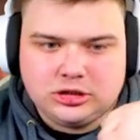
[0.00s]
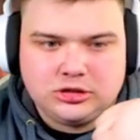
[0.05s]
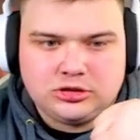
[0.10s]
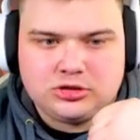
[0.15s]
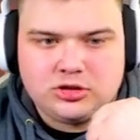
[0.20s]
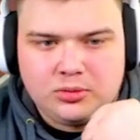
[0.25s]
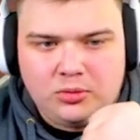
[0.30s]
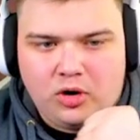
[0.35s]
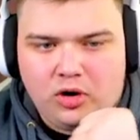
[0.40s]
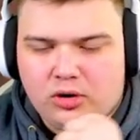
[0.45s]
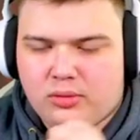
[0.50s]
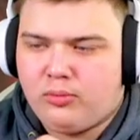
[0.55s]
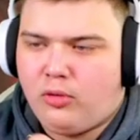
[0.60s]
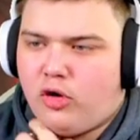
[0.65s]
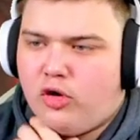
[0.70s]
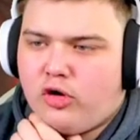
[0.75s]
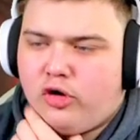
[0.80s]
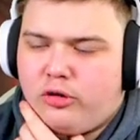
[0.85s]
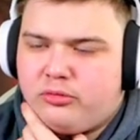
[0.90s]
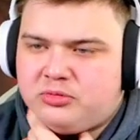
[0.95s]
Come on. More
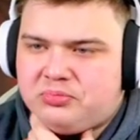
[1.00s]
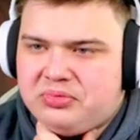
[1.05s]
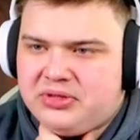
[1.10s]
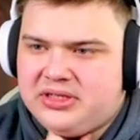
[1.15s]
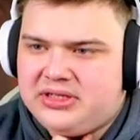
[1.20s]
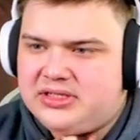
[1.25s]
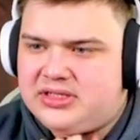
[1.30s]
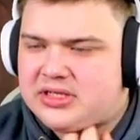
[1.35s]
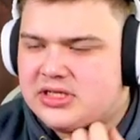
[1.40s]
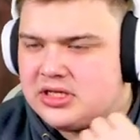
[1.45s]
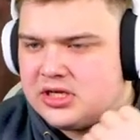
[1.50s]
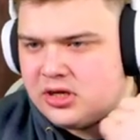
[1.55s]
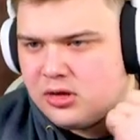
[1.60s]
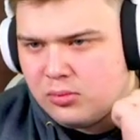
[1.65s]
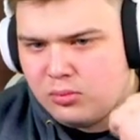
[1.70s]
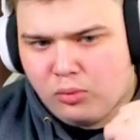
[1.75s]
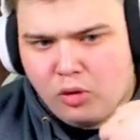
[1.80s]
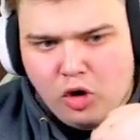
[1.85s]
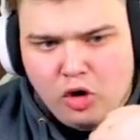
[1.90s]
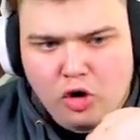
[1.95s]
orbs, please.
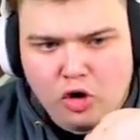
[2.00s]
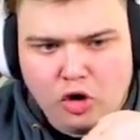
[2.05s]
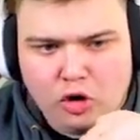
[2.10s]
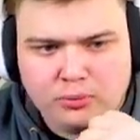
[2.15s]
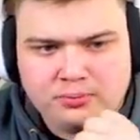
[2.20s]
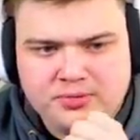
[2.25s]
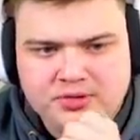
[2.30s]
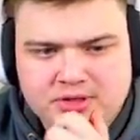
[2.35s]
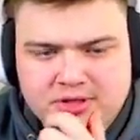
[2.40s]
More orbs.